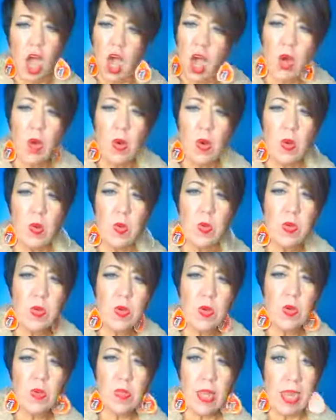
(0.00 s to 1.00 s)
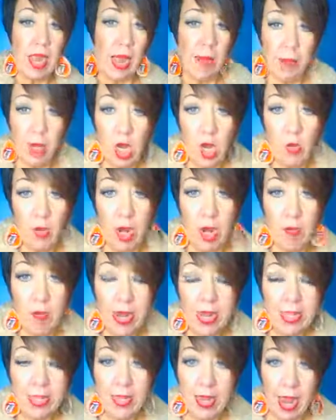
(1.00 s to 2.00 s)
oh, like I'm going to run a
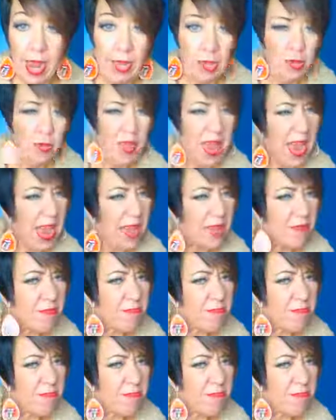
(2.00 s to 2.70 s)
race today. Do they?